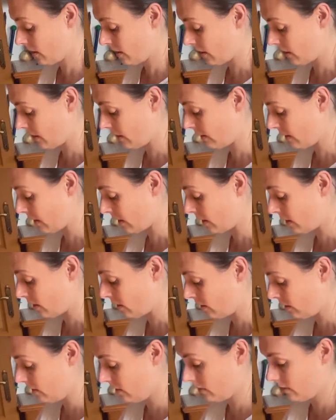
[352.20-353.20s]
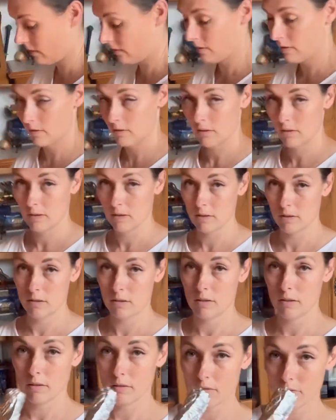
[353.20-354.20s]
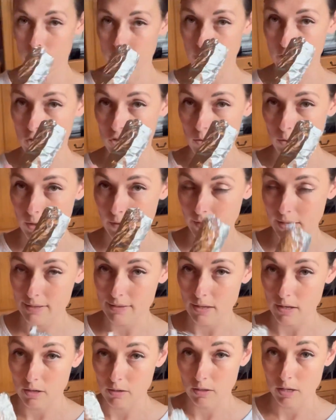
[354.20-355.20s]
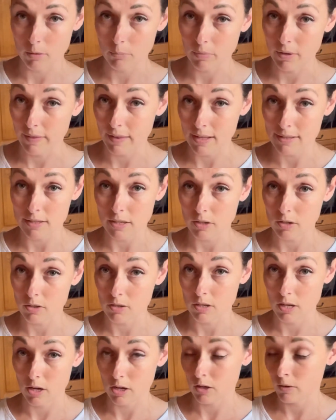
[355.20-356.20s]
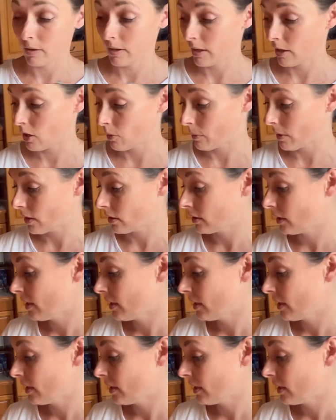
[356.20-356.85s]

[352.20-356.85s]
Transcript: And then finish rolling that sucker up, and that sucker is not going anywhere.